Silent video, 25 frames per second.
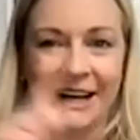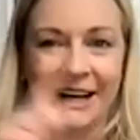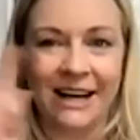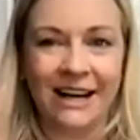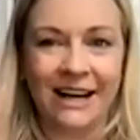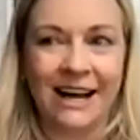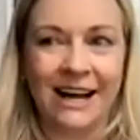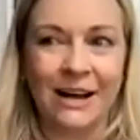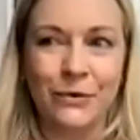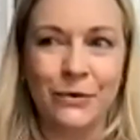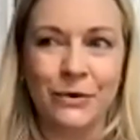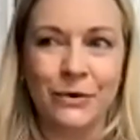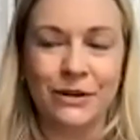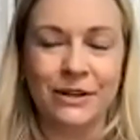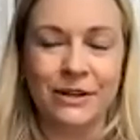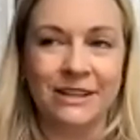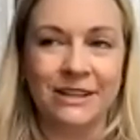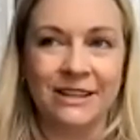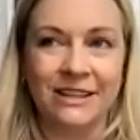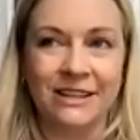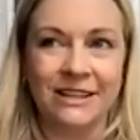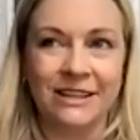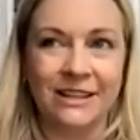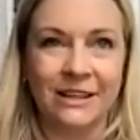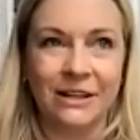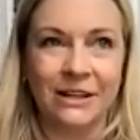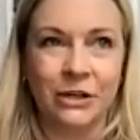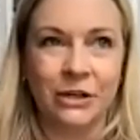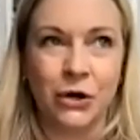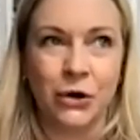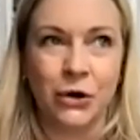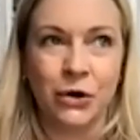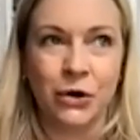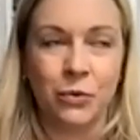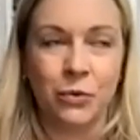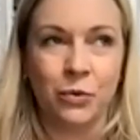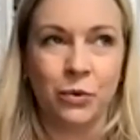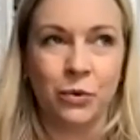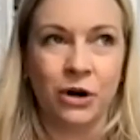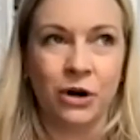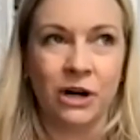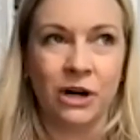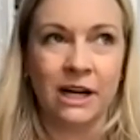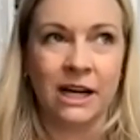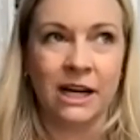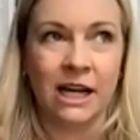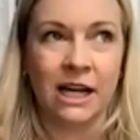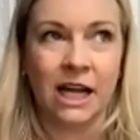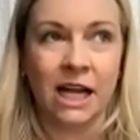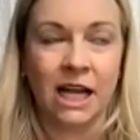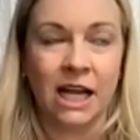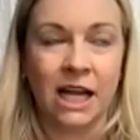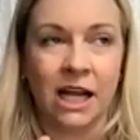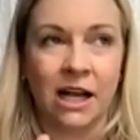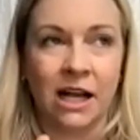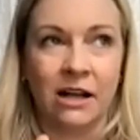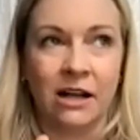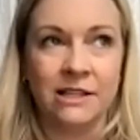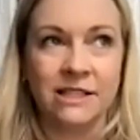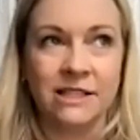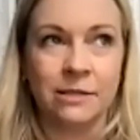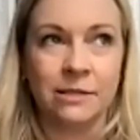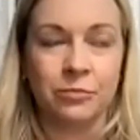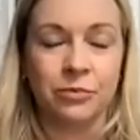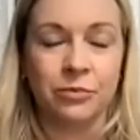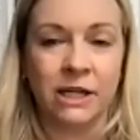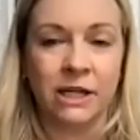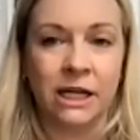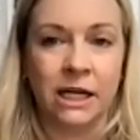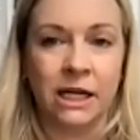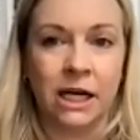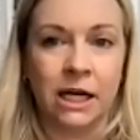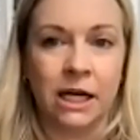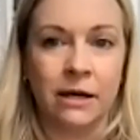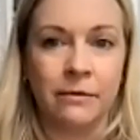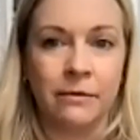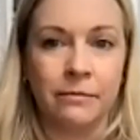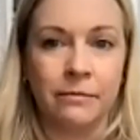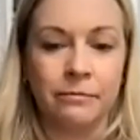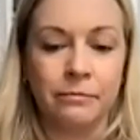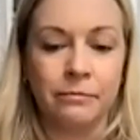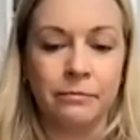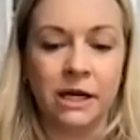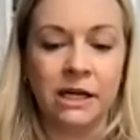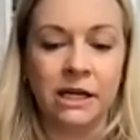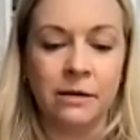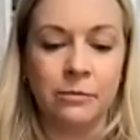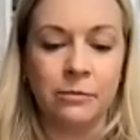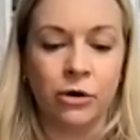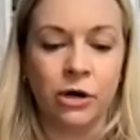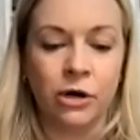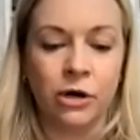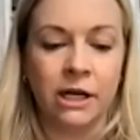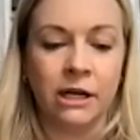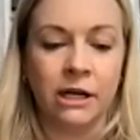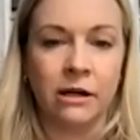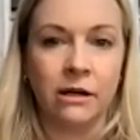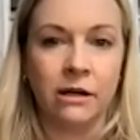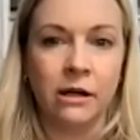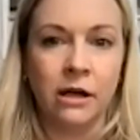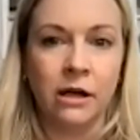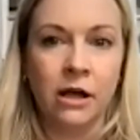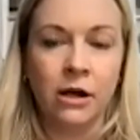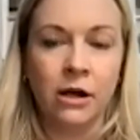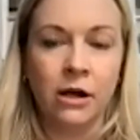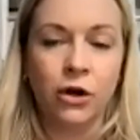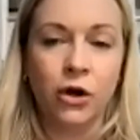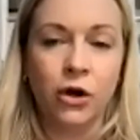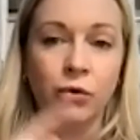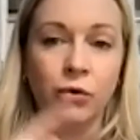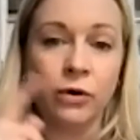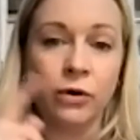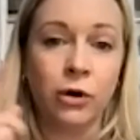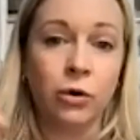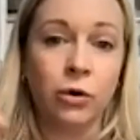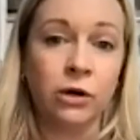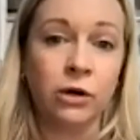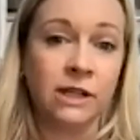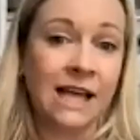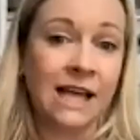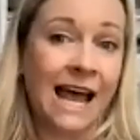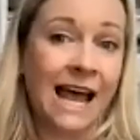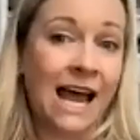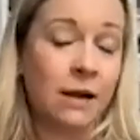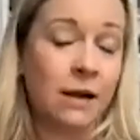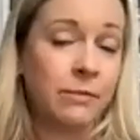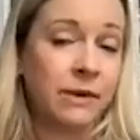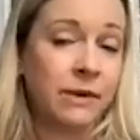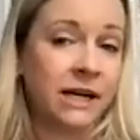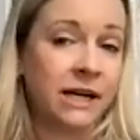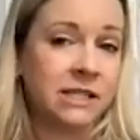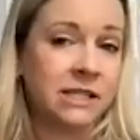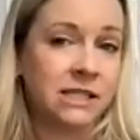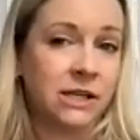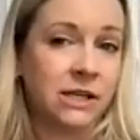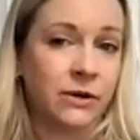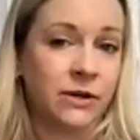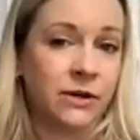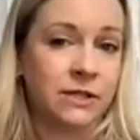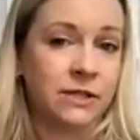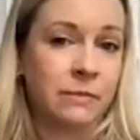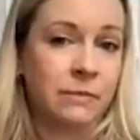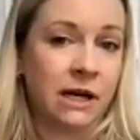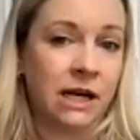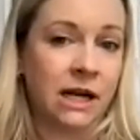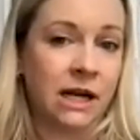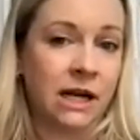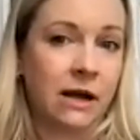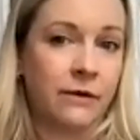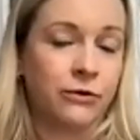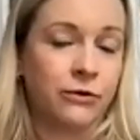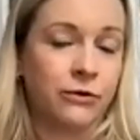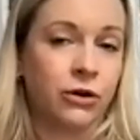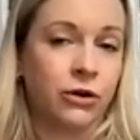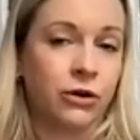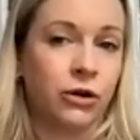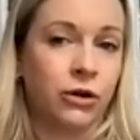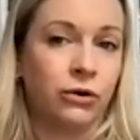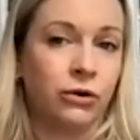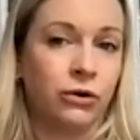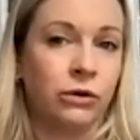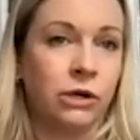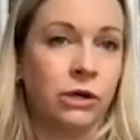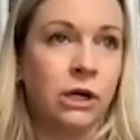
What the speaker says: I would go to work on Sabrina Monday morning, go record the animated series Monday afternoon,